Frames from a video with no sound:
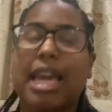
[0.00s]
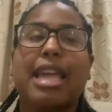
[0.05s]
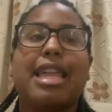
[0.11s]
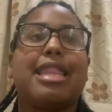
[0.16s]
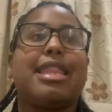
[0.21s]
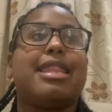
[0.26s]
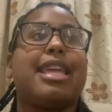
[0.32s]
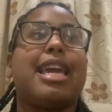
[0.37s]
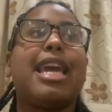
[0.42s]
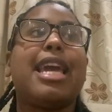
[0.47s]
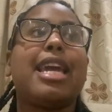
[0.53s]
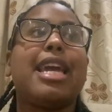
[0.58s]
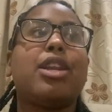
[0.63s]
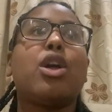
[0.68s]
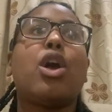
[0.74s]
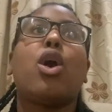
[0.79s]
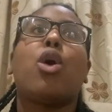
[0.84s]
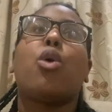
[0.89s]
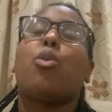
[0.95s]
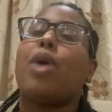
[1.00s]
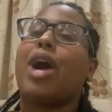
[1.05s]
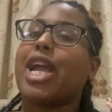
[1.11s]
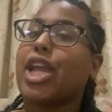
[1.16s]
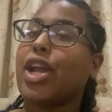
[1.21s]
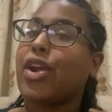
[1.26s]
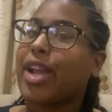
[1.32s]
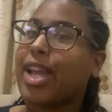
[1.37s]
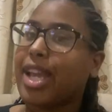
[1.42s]
Then, while
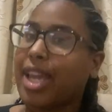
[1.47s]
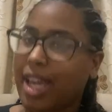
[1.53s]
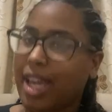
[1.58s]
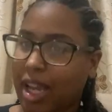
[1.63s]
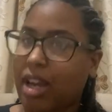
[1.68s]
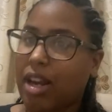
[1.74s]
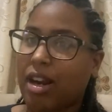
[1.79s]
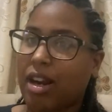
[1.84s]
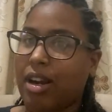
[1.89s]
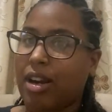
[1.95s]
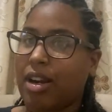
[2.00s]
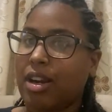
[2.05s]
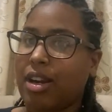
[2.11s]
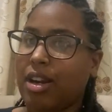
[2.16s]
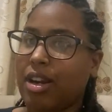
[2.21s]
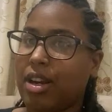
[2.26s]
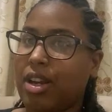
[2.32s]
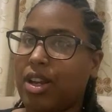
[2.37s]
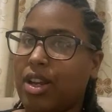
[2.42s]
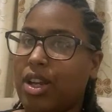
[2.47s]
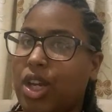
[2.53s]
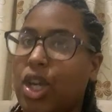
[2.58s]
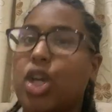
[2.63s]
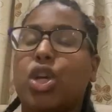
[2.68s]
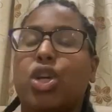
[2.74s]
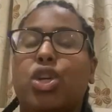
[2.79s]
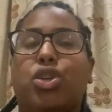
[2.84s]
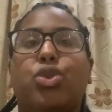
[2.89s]
you're here,
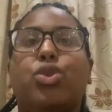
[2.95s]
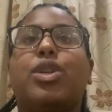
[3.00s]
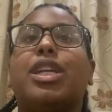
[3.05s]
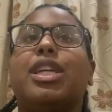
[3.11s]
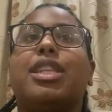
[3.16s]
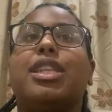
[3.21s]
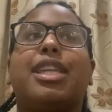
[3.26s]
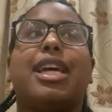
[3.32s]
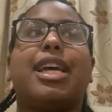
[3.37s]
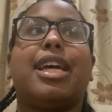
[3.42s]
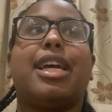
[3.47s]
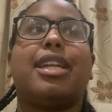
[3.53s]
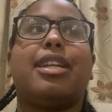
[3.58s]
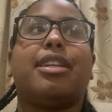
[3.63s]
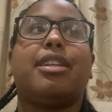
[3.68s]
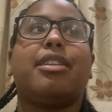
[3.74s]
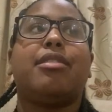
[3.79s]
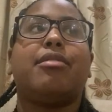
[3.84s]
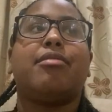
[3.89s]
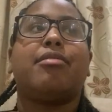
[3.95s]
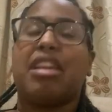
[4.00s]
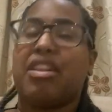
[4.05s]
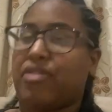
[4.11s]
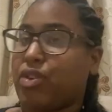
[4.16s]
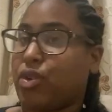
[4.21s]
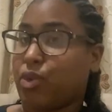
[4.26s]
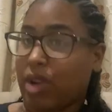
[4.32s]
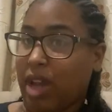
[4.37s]
you can then,
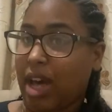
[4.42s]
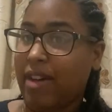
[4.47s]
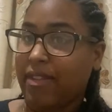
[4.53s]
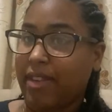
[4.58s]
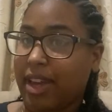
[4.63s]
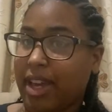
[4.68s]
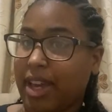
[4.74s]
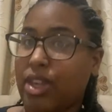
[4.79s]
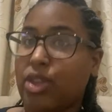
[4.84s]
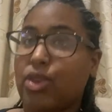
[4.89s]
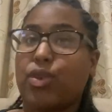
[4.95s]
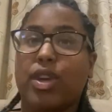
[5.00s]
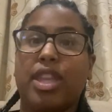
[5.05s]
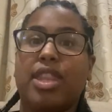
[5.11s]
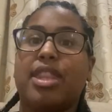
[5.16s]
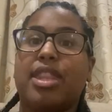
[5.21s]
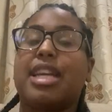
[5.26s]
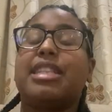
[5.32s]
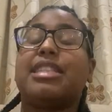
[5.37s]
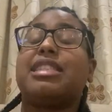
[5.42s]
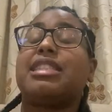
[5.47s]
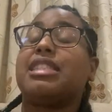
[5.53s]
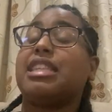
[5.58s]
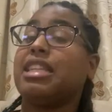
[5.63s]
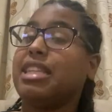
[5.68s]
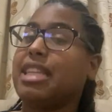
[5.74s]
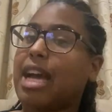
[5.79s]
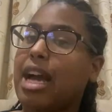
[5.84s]
if you love it, you can then
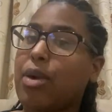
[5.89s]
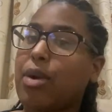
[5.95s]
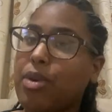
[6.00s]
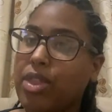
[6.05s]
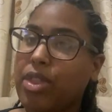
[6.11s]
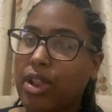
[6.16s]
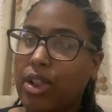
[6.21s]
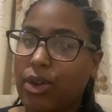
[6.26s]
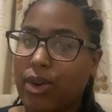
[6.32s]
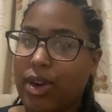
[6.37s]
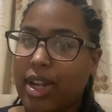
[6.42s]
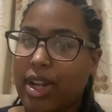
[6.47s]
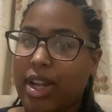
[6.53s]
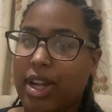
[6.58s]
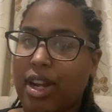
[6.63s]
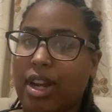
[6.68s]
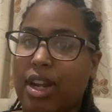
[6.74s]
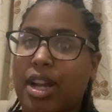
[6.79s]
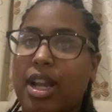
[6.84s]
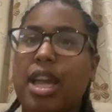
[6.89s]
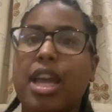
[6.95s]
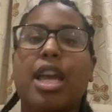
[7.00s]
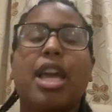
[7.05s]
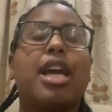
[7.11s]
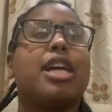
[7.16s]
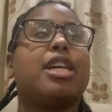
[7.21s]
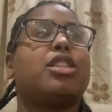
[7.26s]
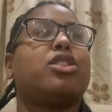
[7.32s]
sit down with a lawyer and